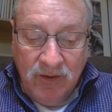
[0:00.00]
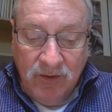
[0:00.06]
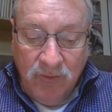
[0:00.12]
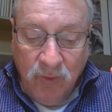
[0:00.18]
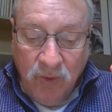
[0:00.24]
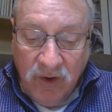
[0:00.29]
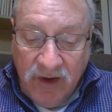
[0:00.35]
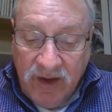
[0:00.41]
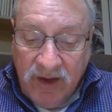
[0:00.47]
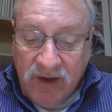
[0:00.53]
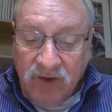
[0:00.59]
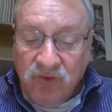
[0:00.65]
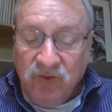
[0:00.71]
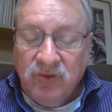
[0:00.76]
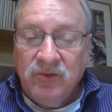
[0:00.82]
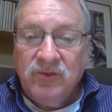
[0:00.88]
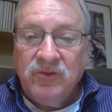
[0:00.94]
We're
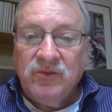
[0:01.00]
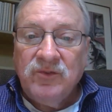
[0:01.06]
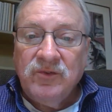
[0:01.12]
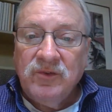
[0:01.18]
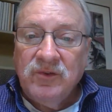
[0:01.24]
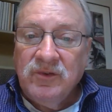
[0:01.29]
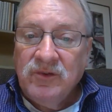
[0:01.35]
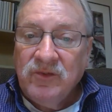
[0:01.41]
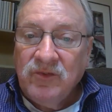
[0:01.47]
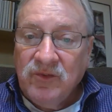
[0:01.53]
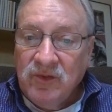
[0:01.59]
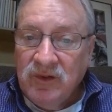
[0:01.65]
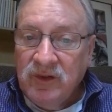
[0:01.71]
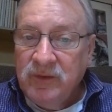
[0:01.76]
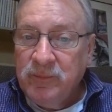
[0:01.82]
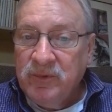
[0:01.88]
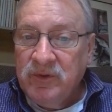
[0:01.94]
anxious,
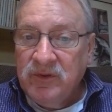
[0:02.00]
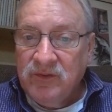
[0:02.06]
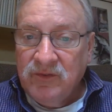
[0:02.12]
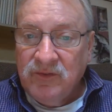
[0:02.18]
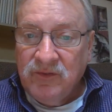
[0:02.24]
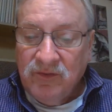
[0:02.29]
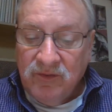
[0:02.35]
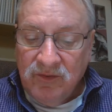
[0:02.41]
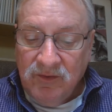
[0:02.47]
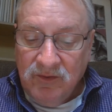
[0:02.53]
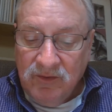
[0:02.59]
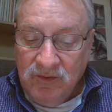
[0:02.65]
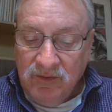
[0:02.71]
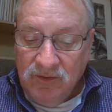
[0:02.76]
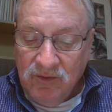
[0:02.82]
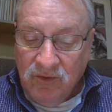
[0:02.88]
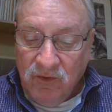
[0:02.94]
sleepless,
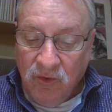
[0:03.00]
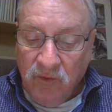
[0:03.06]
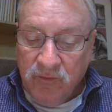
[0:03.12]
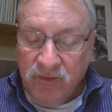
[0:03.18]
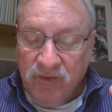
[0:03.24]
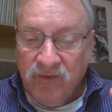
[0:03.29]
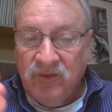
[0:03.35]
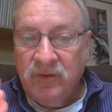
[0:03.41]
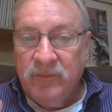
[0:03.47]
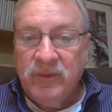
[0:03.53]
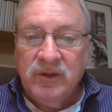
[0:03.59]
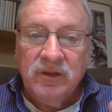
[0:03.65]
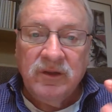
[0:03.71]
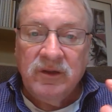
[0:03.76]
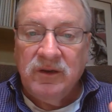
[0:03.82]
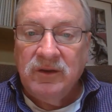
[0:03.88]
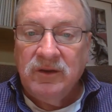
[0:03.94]

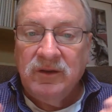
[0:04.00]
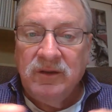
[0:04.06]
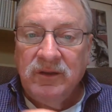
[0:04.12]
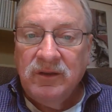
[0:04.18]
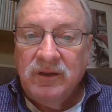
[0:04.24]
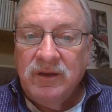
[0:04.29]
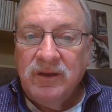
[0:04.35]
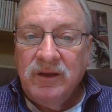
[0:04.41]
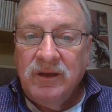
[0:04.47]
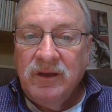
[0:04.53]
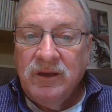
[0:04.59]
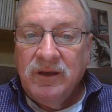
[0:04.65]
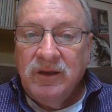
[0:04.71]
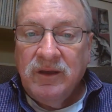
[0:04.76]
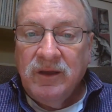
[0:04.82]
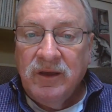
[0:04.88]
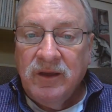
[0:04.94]
overstimulated,
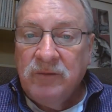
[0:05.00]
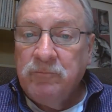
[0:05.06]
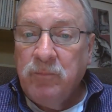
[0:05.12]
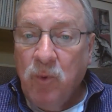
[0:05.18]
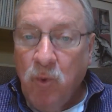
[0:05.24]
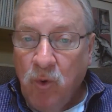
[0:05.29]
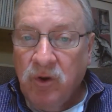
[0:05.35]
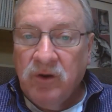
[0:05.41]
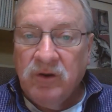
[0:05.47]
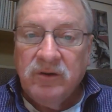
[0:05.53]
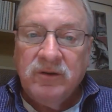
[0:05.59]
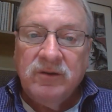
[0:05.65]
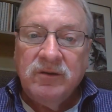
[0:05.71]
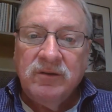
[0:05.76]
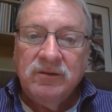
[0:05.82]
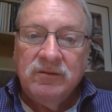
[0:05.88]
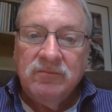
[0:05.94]
and bored.
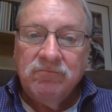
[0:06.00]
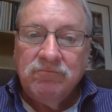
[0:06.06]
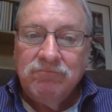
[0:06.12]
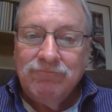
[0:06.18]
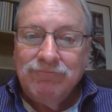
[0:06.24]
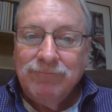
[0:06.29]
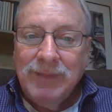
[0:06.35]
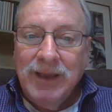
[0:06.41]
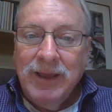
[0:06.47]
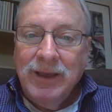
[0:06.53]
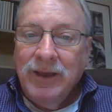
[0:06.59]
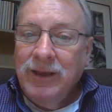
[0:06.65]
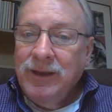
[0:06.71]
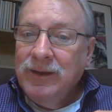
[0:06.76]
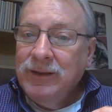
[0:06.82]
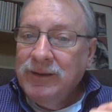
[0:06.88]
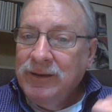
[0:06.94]

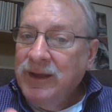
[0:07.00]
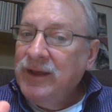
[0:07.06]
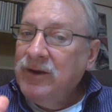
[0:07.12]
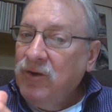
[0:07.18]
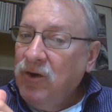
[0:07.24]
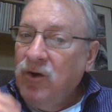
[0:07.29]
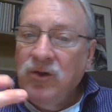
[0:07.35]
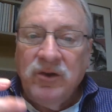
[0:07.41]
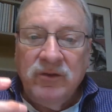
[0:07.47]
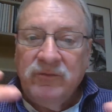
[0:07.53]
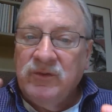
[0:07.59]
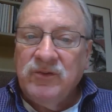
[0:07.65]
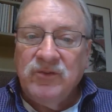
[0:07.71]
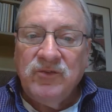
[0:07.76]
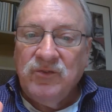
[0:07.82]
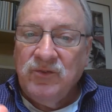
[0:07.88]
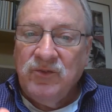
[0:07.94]
Not all of
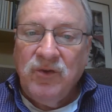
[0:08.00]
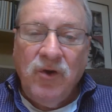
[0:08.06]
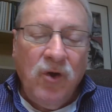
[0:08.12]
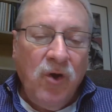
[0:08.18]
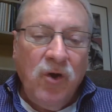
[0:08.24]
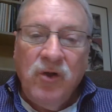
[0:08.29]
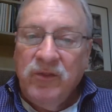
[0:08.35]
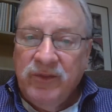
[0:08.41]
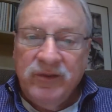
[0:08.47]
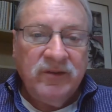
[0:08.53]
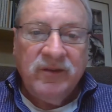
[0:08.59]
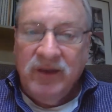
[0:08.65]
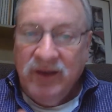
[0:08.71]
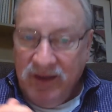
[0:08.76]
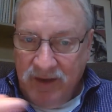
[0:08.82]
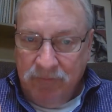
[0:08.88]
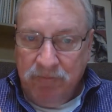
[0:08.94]
us all the
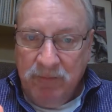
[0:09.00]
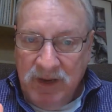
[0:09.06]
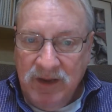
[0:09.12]
time,